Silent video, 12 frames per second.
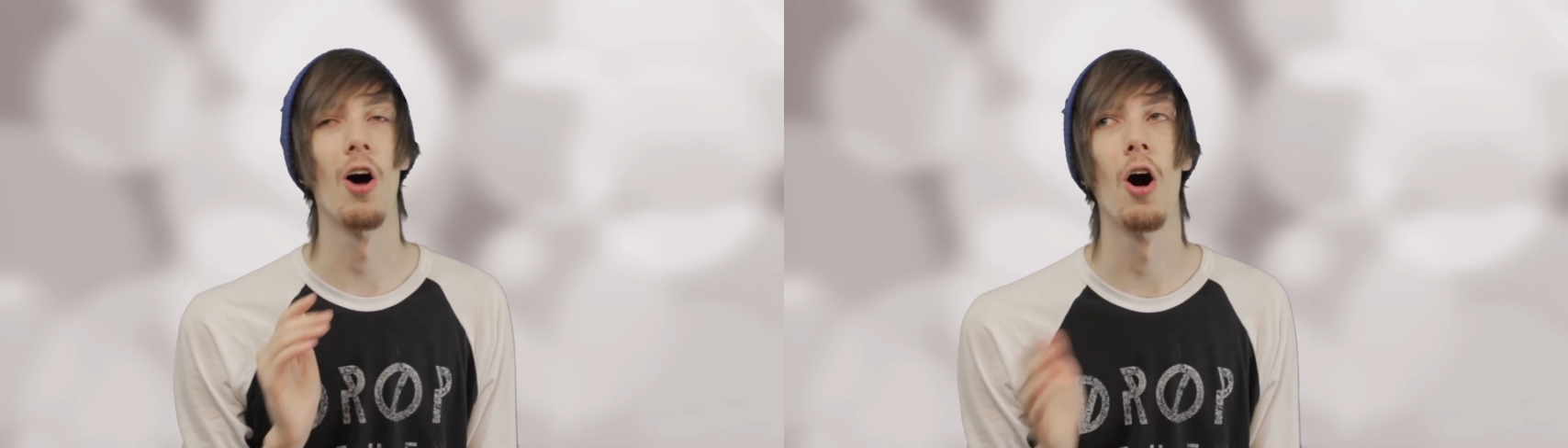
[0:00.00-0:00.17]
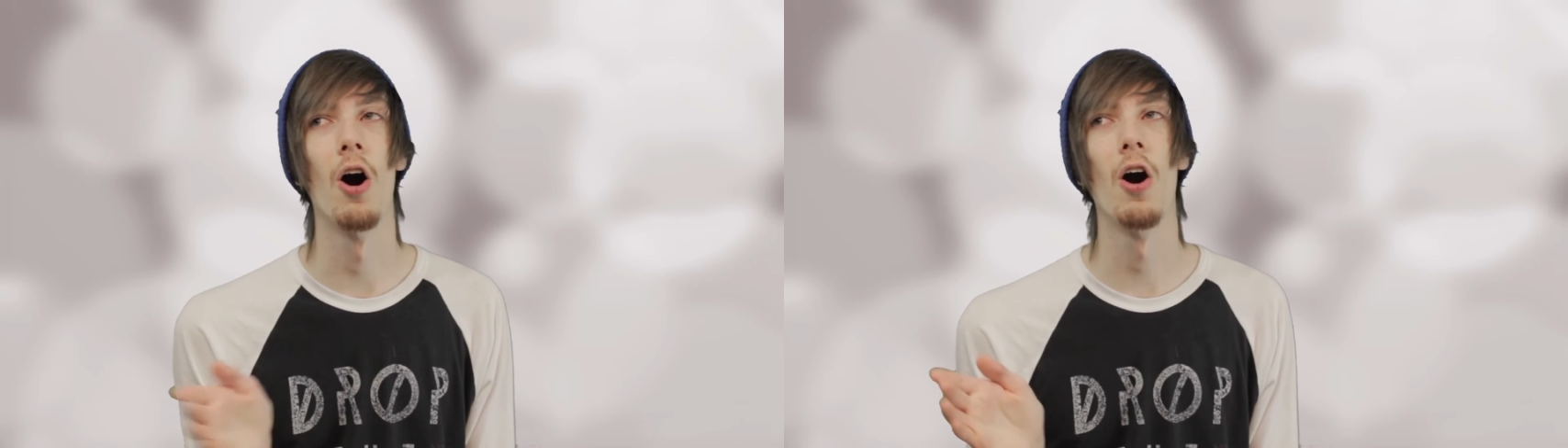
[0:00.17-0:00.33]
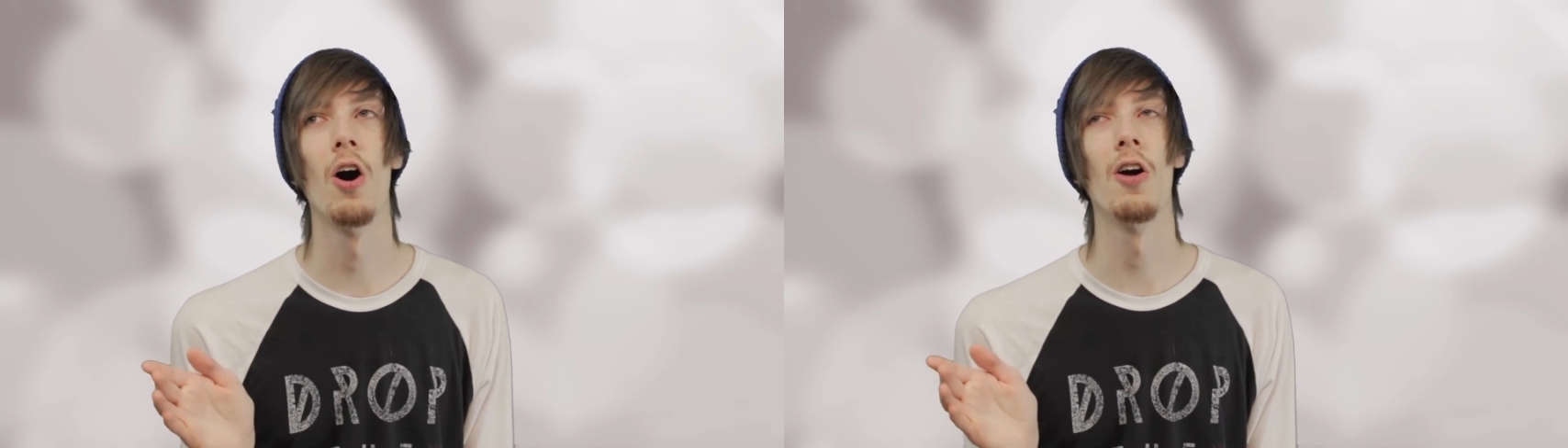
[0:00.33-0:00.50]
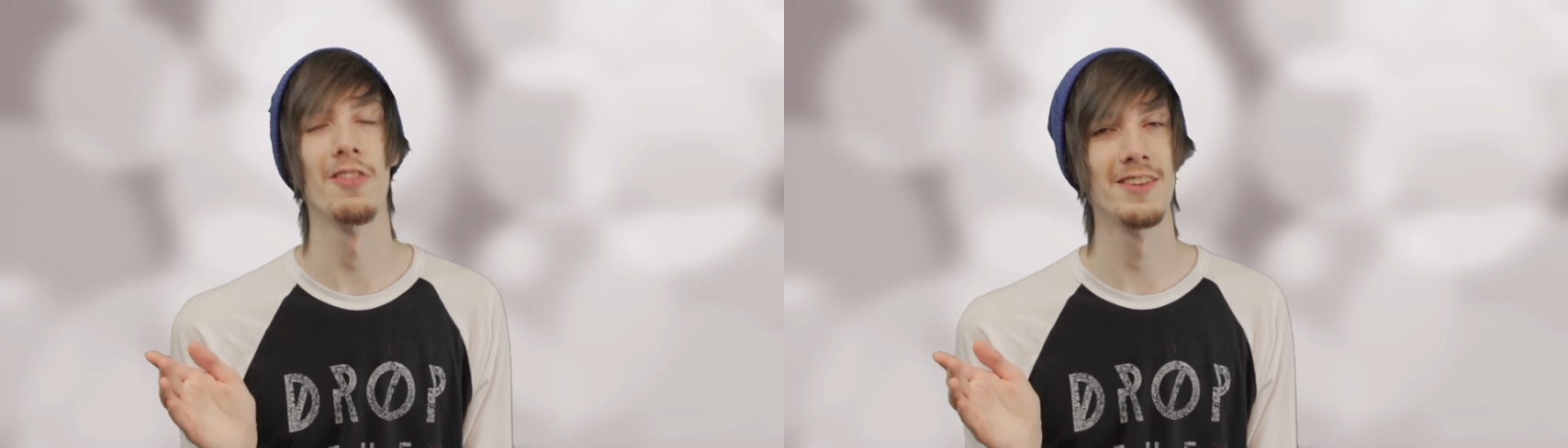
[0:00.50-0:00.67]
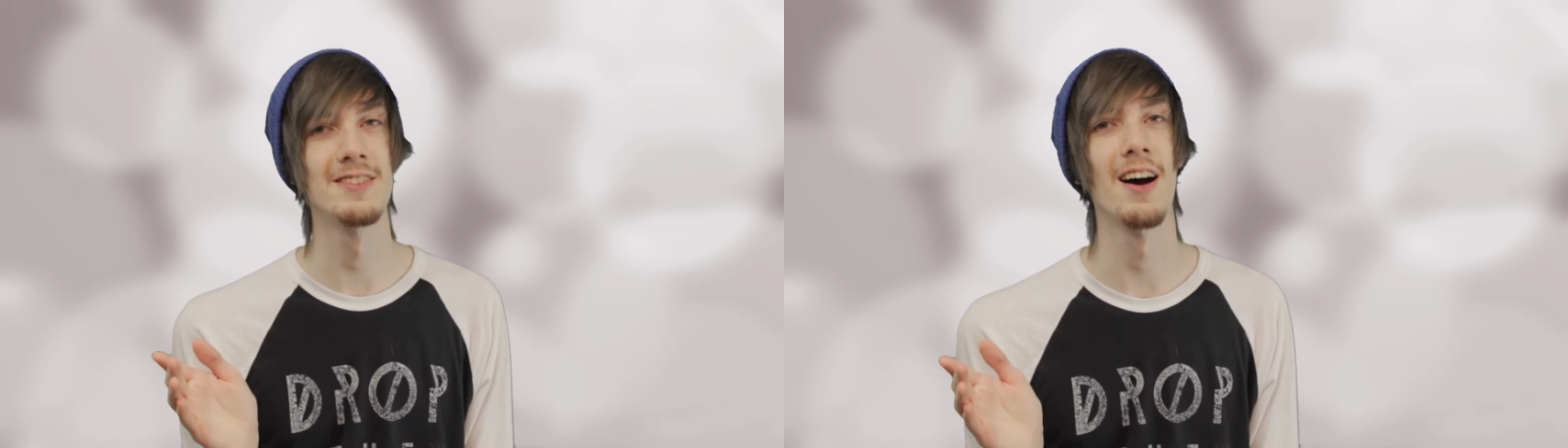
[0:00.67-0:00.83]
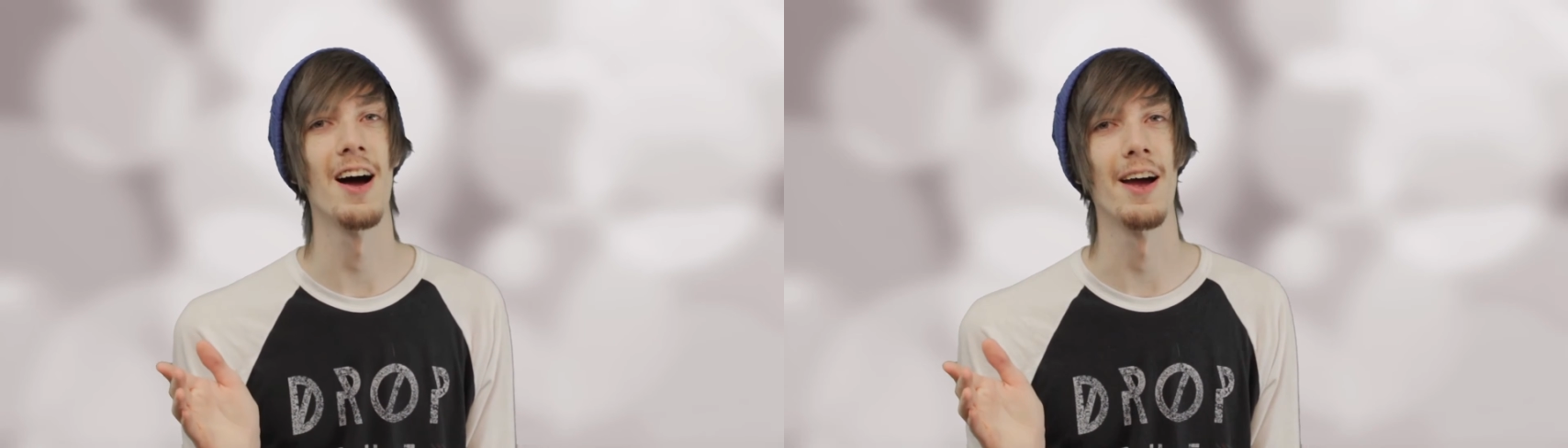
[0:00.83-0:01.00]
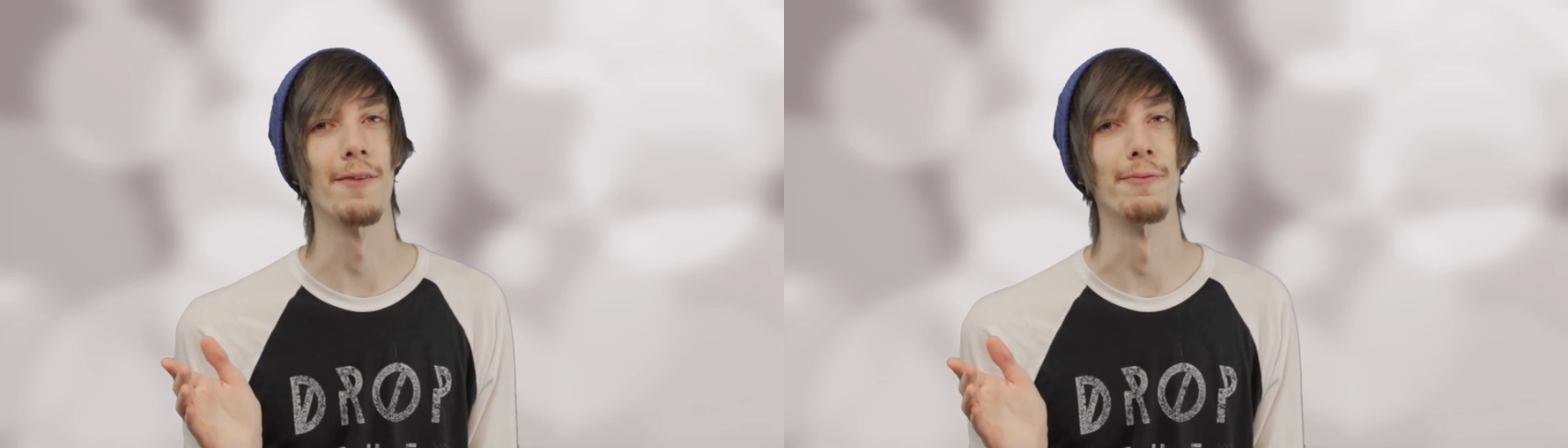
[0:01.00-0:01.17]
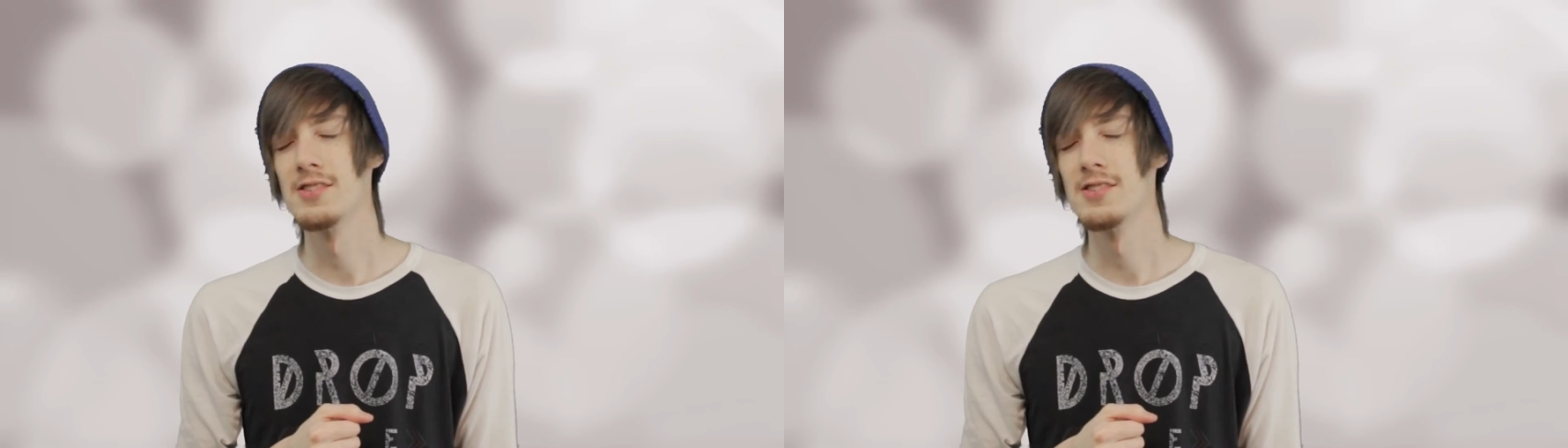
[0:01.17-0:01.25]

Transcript: all the time.